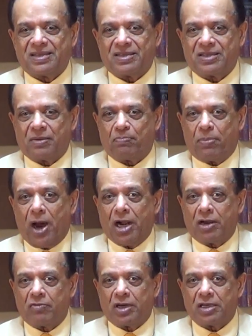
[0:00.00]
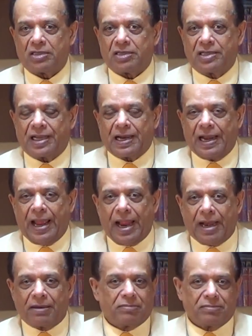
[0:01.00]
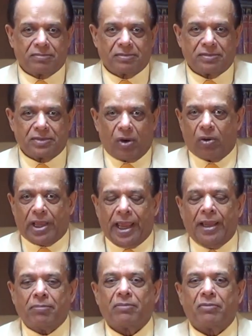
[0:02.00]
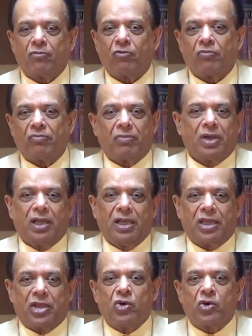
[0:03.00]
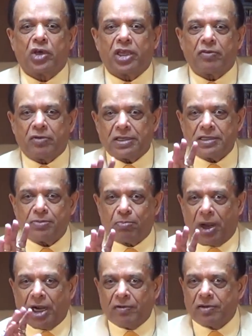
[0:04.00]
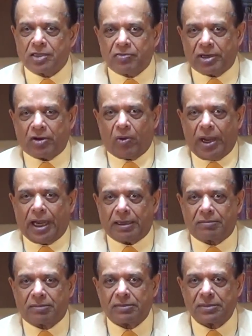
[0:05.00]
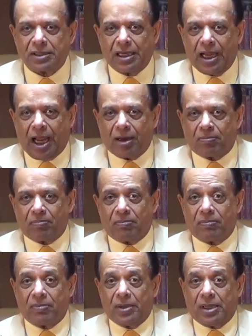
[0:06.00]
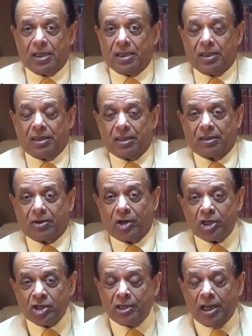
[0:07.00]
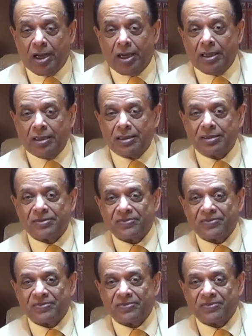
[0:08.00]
So Pandavas declared, okay, you give us, Pandavas were quiet, and Krishna